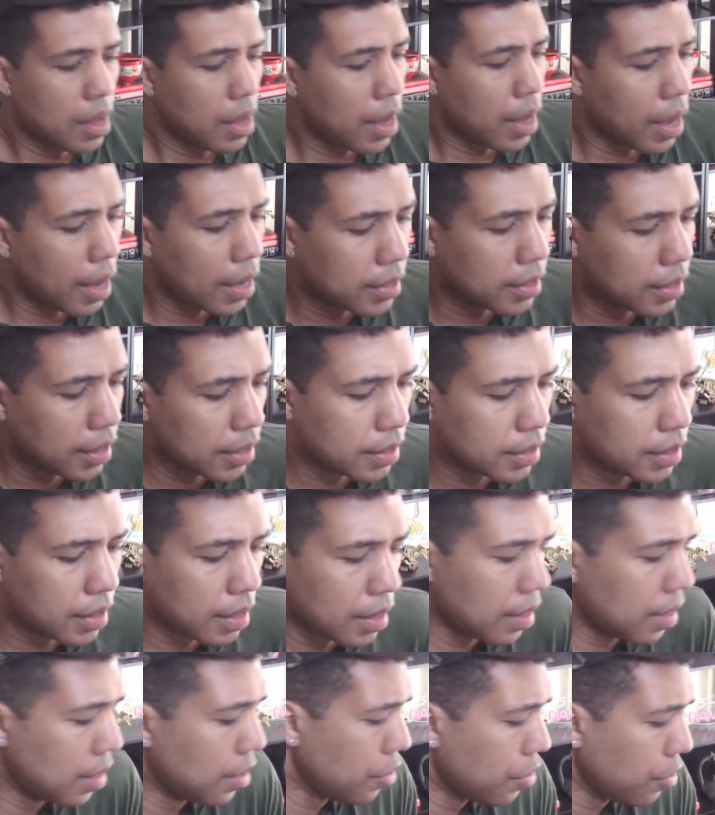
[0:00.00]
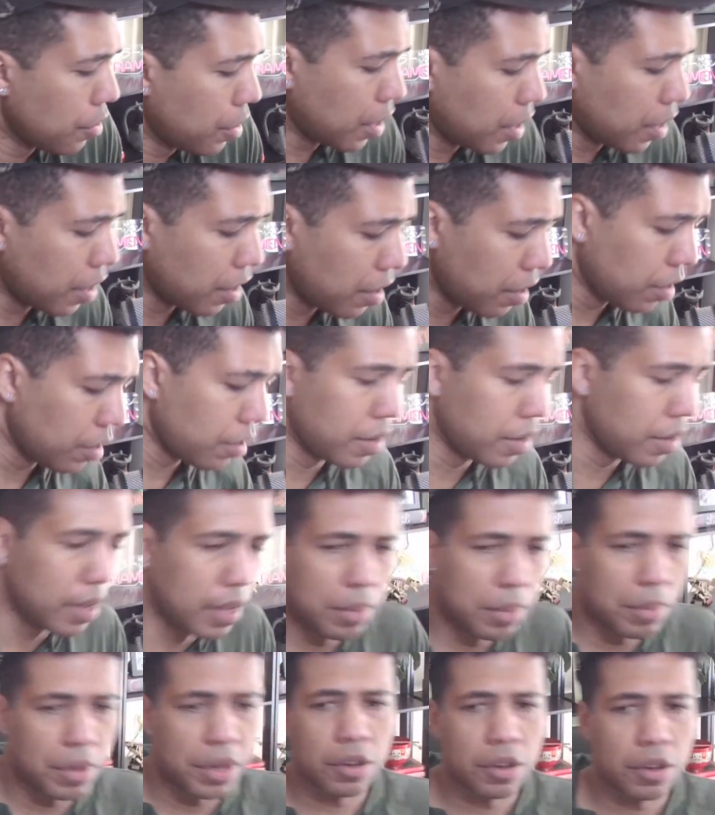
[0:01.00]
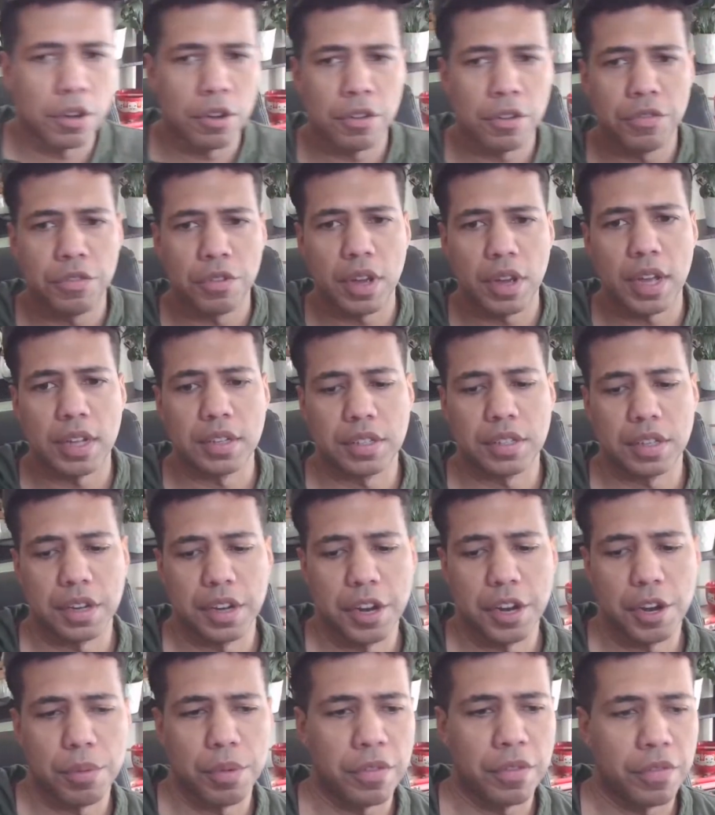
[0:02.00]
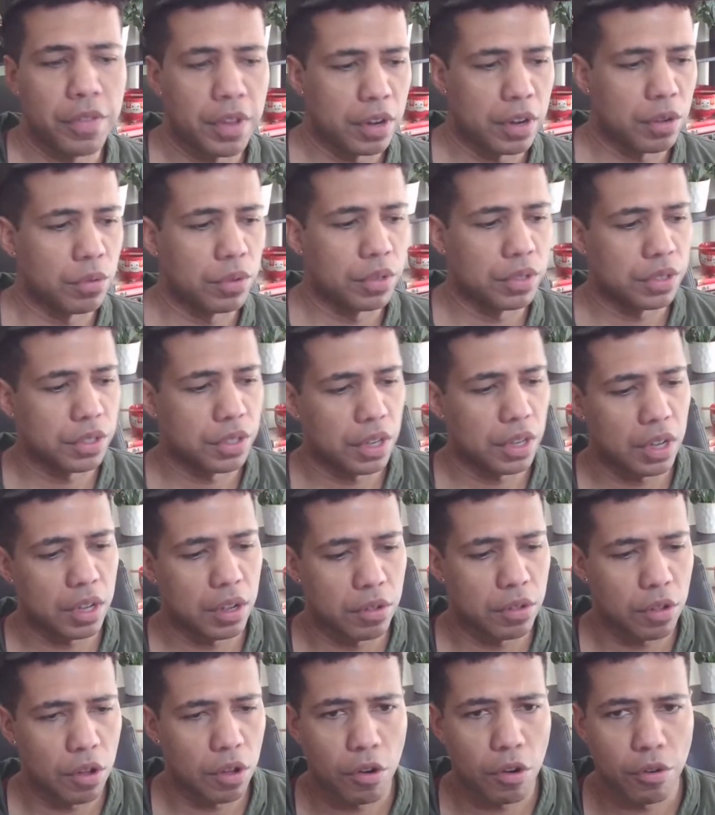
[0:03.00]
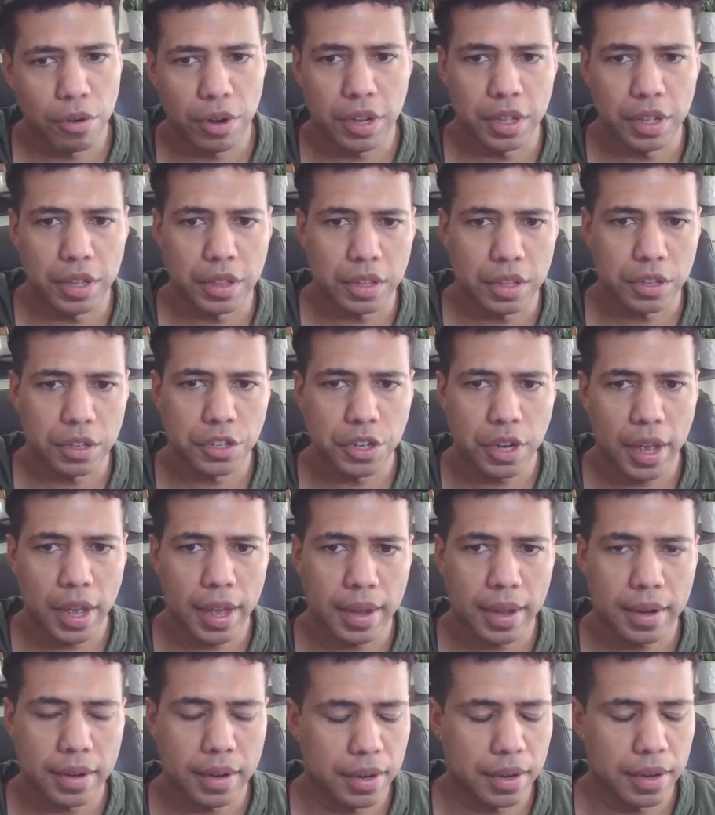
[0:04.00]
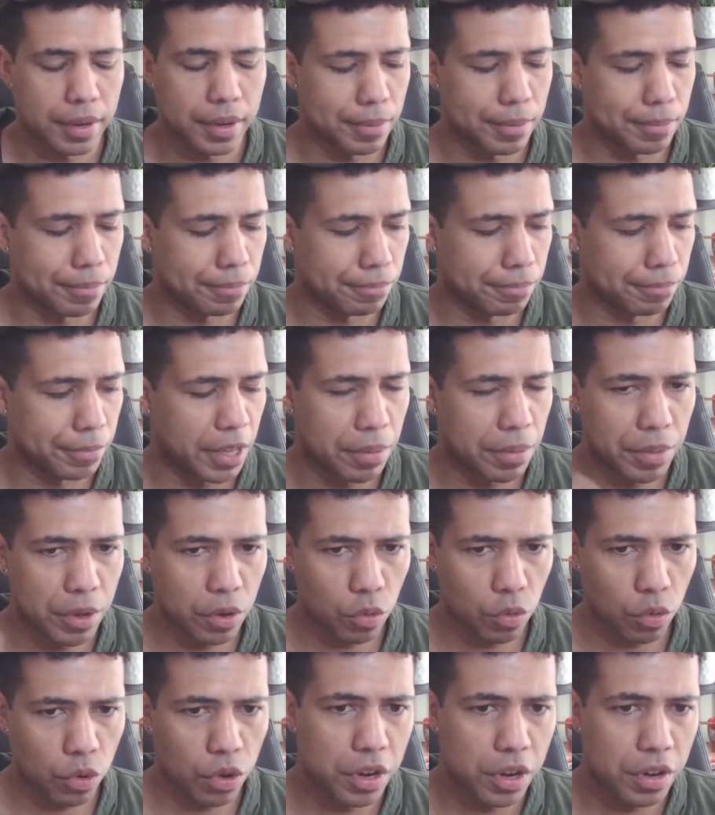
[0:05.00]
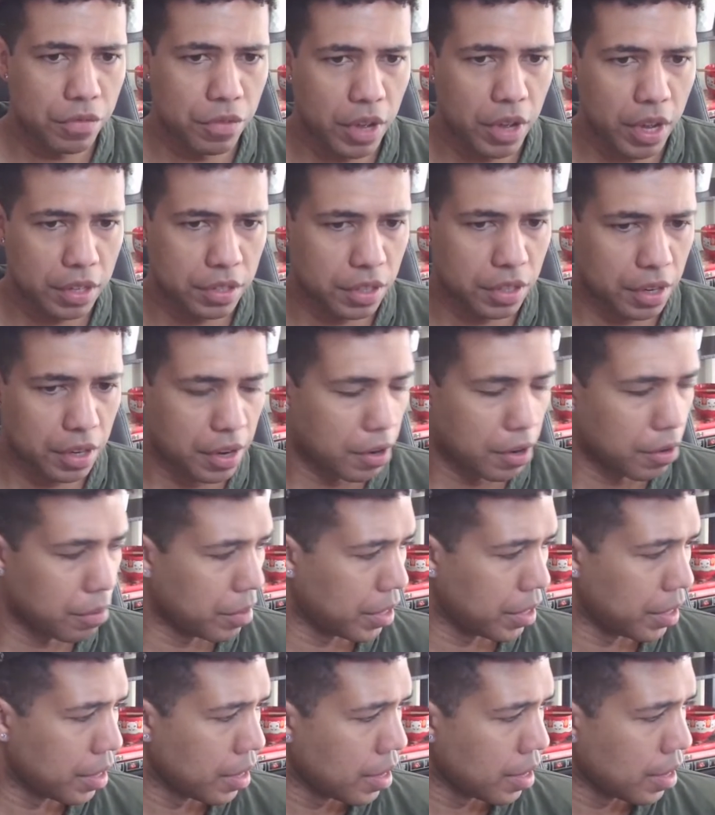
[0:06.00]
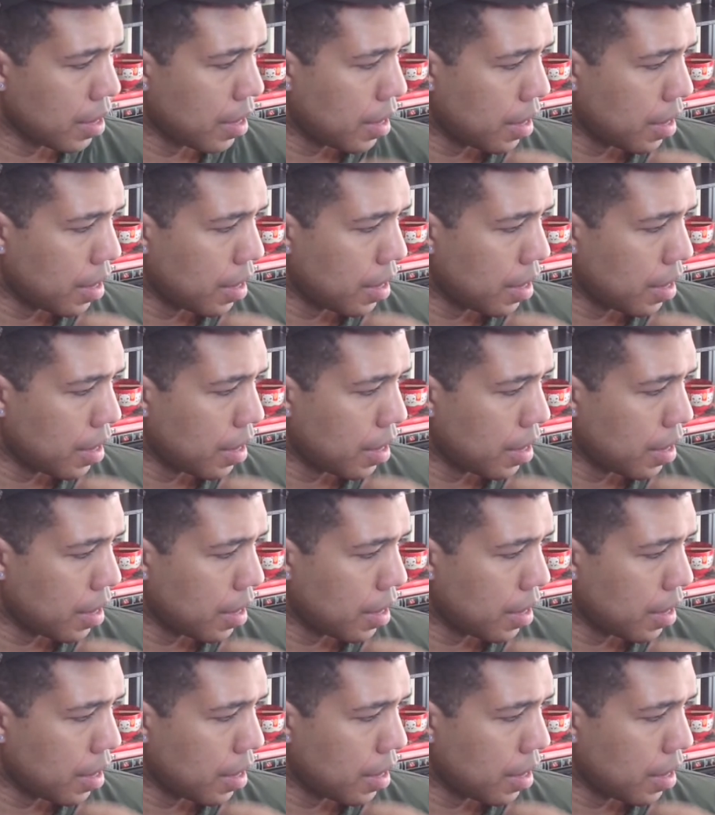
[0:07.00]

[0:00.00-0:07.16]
Hey guys, it's Nuke here. Let me know if you guys can hear me. If anyone's already in the chat, give me a one if you guys can hear me.